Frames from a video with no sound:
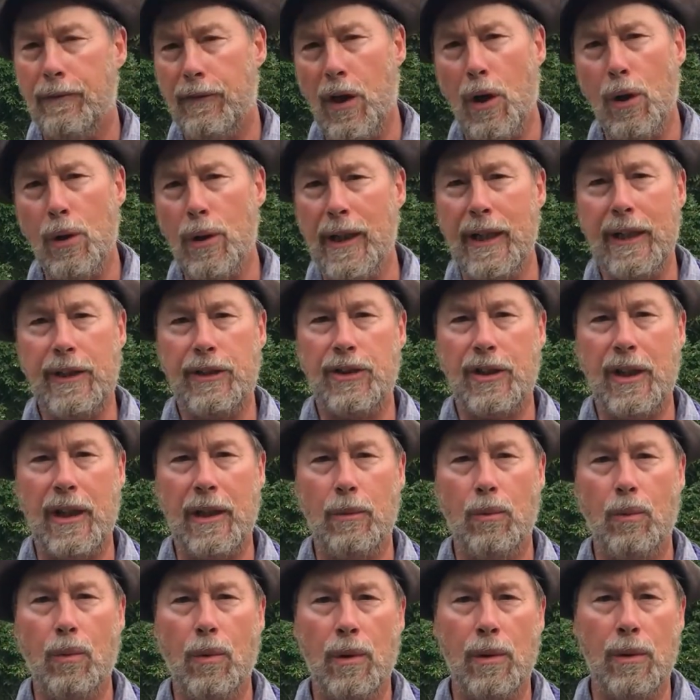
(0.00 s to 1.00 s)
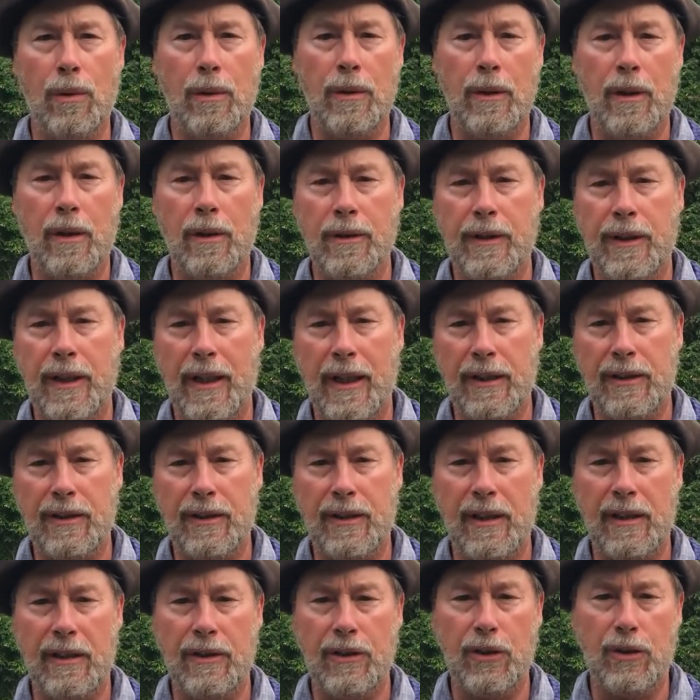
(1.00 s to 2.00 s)
I've already sent one on
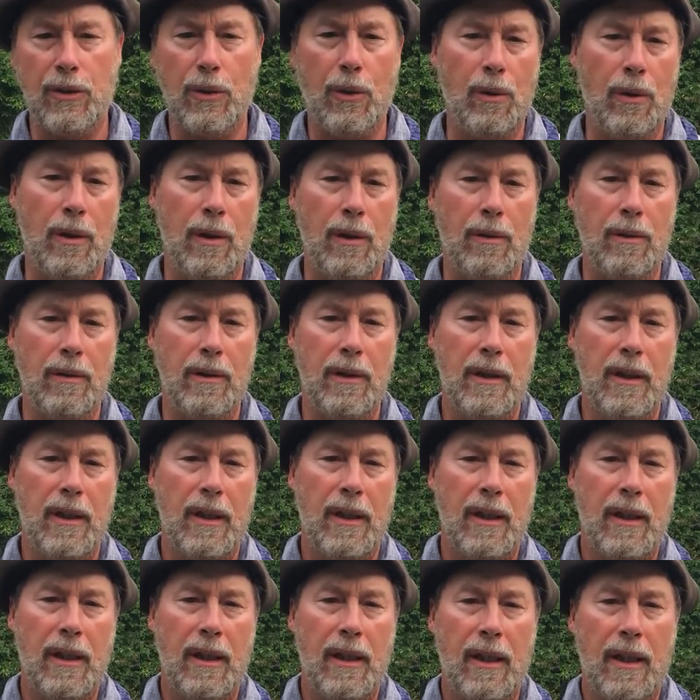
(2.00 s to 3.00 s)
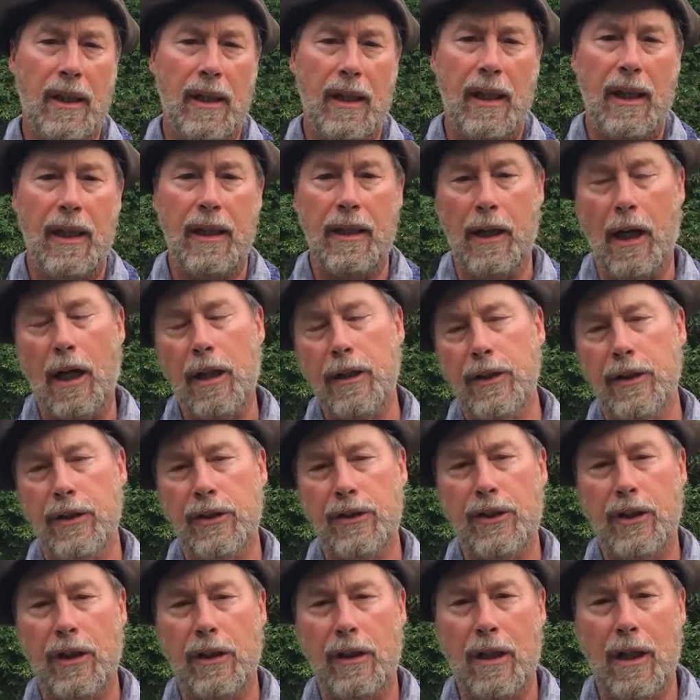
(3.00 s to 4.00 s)
testing soil, and
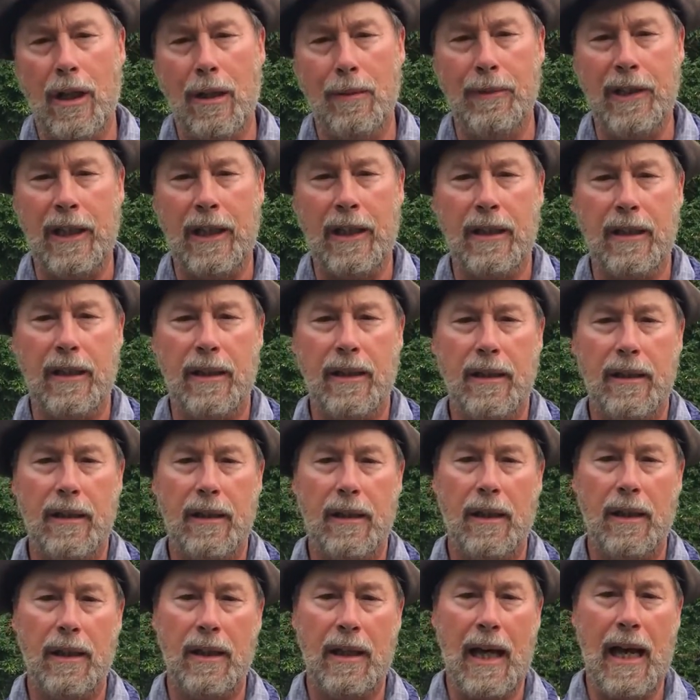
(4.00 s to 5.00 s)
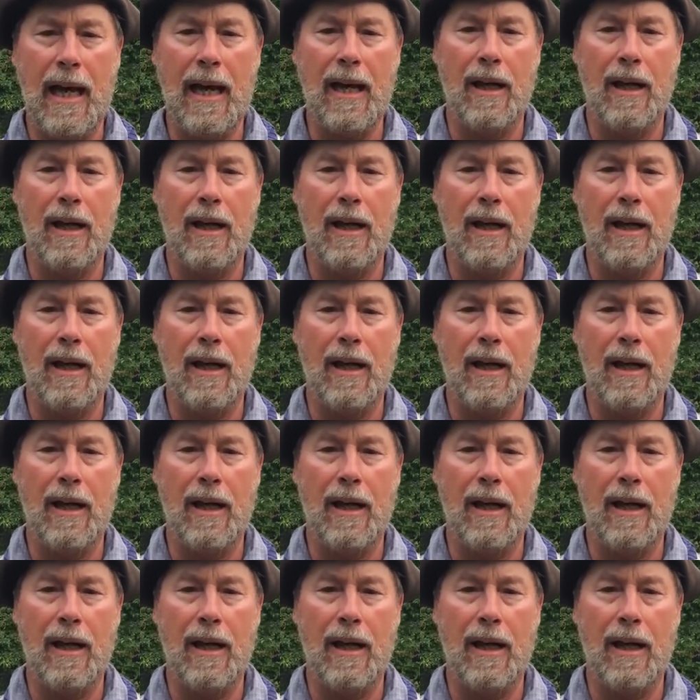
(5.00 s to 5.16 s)
others are coming on